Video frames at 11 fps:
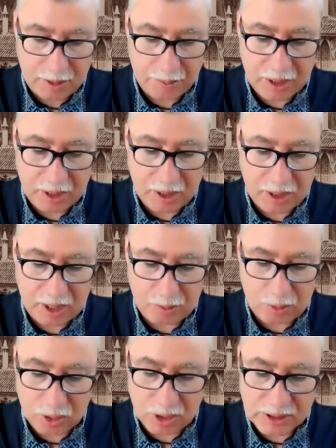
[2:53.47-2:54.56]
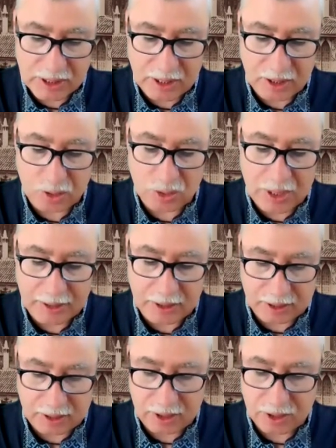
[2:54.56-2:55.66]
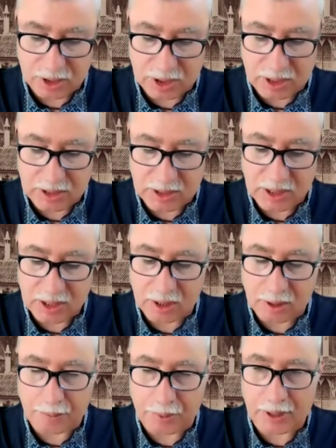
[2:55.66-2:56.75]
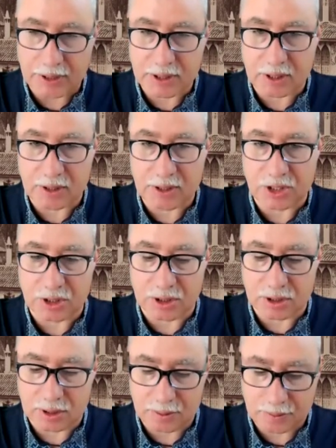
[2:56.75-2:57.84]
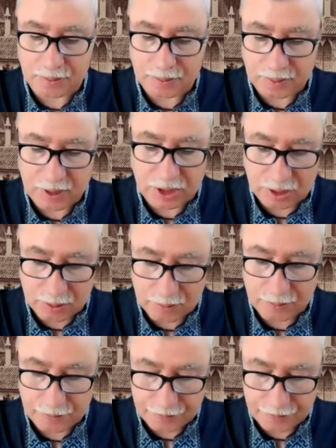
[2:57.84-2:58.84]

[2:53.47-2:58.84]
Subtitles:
be harmoniously united into the single political nation?